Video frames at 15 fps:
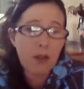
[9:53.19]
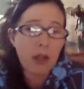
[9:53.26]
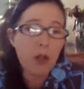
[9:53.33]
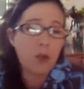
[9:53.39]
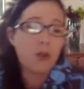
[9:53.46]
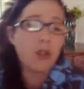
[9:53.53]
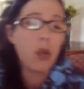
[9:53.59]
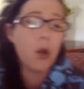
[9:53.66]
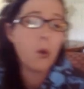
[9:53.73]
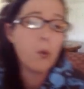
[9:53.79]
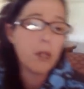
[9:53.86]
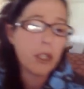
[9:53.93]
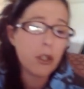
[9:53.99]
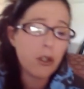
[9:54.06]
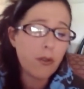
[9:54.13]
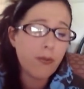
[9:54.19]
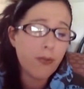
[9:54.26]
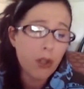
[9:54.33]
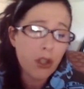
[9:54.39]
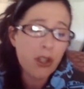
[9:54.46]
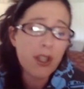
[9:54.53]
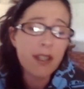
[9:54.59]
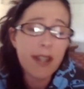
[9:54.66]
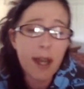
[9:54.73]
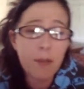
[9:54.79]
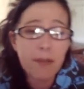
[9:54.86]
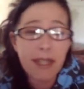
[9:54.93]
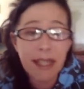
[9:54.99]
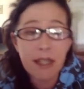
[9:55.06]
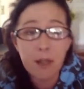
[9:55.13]
low. So when you're first
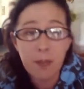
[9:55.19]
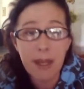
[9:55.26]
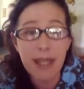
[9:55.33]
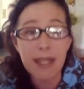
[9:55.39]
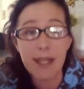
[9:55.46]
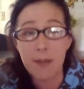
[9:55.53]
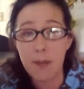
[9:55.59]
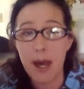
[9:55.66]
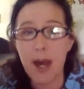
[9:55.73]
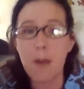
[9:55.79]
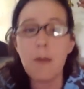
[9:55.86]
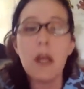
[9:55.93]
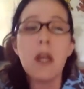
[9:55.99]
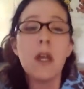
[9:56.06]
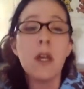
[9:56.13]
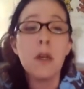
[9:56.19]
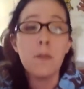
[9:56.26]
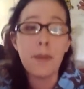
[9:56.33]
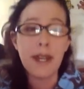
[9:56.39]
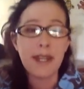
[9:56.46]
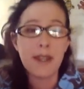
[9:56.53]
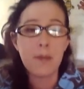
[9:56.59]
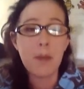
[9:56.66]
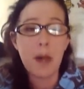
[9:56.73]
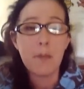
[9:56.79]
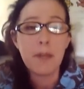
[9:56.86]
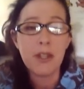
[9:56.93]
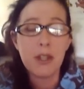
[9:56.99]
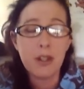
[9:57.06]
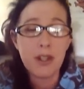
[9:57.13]
attempting to pick them up
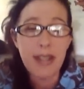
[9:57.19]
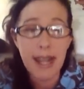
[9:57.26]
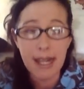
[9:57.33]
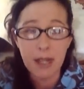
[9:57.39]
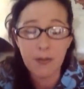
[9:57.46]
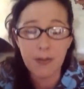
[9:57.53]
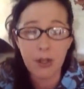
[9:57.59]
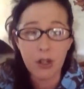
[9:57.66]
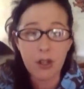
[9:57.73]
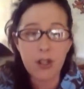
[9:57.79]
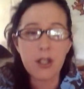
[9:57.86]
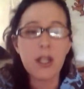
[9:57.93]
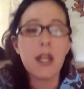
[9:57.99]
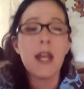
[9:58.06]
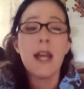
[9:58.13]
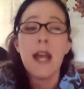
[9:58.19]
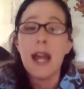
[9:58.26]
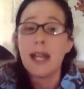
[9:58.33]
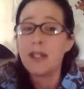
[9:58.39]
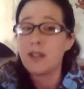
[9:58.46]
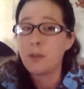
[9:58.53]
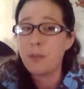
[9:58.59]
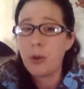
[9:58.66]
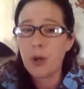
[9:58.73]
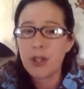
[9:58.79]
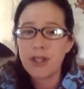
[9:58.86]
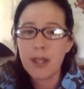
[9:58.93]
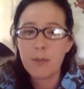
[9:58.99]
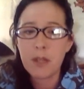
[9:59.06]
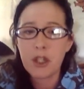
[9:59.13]
in their tank first, and support
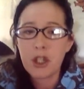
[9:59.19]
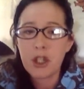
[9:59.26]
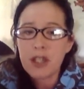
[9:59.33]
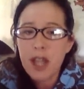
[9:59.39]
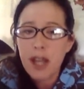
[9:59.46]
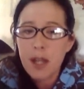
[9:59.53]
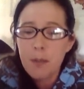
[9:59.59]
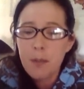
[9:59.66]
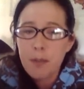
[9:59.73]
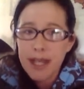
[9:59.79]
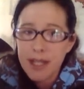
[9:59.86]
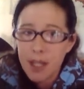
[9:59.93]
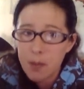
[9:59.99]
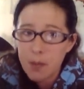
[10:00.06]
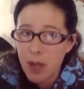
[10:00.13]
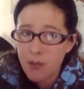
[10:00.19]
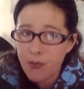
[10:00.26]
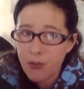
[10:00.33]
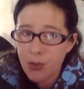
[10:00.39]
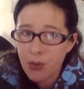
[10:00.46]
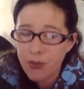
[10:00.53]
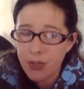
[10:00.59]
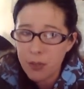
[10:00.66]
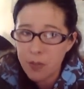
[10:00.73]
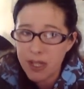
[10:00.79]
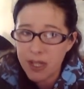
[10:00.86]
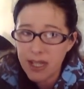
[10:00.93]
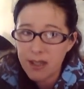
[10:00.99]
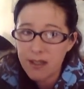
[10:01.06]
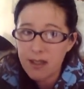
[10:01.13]
them, and just kind of pick them up for a few
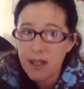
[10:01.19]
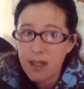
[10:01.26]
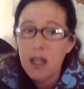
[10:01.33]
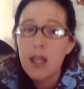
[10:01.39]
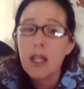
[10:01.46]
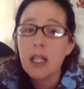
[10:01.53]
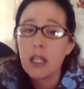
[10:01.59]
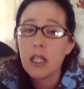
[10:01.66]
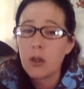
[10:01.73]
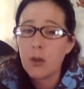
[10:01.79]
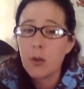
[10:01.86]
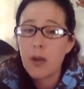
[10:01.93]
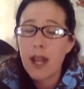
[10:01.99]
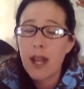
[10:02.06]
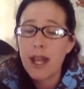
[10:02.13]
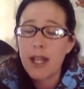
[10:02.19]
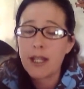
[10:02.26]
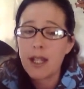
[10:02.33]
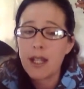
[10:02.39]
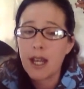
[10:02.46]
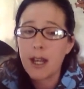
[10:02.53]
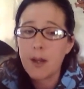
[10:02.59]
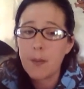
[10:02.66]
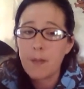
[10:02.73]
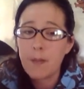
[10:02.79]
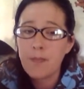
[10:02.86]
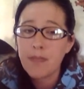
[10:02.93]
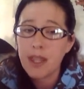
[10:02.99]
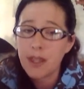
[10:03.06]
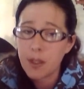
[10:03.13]
minutes, you know, and
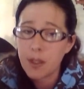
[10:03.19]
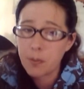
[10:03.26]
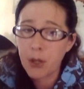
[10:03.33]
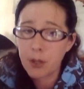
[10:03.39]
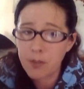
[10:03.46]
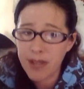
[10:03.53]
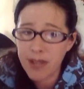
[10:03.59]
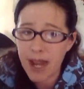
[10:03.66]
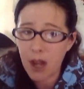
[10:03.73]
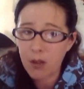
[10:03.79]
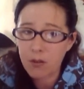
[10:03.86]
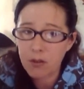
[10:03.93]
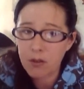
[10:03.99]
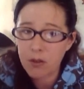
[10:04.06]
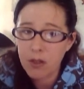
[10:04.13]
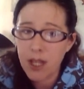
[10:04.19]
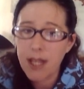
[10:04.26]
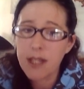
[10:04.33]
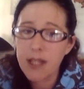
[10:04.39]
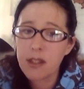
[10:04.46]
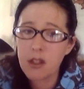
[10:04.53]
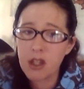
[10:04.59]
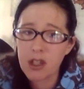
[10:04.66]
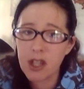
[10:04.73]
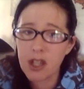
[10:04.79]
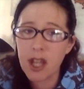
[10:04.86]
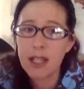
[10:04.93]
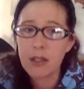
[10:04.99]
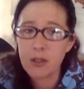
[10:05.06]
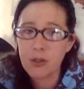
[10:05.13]
then them down, and then just
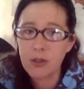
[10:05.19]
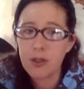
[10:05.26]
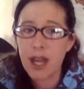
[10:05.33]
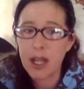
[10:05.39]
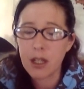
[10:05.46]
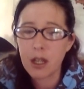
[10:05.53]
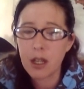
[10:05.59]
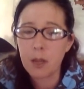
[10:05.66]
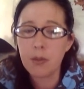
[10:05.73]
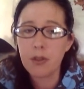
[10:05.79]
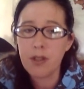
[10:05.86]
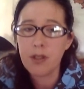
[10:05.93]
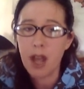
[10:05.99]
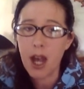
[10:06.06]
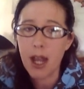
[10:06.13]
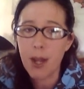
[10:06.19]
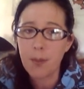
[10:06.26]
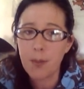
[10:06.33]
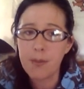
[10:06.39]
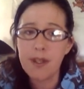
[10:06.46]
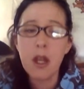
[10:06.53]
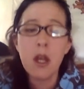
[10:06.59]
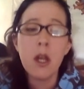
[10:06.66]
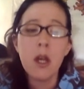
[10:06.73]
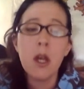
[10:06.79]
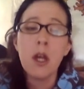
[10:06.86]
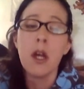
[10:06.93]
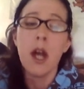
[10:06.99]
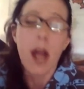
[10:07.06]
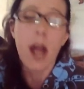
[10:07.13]
kind of do that a couple times,
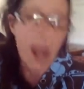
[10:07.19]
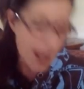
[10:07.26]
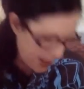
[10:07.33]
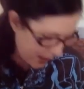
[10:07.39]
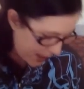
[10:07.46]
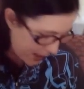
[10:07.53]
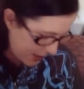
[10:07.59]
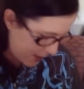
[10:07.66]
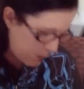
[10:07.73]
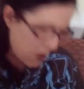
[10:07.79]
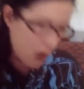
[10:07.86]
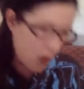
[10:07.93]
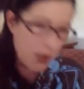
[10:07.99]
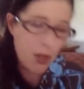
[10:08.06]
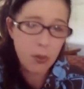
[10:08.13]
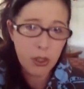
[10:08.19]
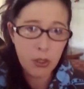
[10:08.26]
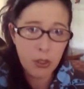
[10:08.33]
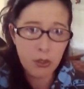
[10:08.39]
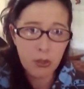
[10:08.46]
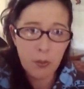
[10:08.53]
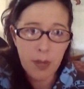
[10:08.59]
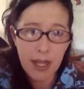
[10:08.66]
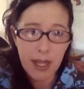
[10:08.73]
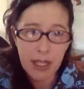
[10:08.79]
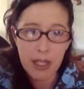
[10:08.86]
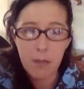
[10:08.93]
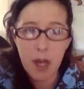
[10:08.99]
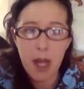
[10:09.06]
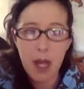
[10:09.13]
and let them know that when you do pick
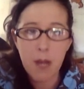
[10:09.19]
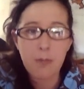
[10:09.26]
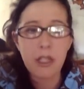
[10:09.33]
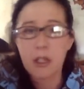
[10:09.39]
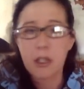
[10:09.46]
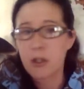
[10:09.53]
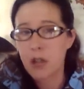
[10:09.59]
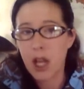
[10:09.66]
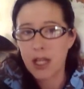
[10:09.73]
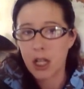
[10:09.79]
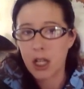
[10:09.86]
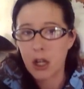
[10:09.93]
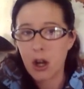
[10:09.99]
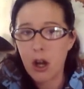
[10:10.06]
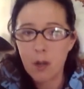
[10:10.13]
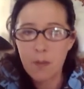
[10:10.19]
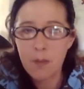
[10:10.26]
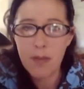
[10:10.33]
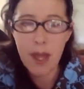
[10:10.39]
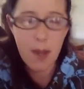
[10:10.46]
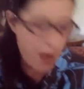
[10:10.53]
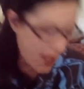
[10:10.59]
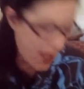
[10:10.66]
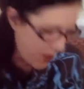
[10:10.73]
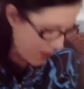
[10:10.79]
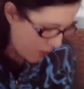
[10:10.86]
them up, that you're not going to harm them. And then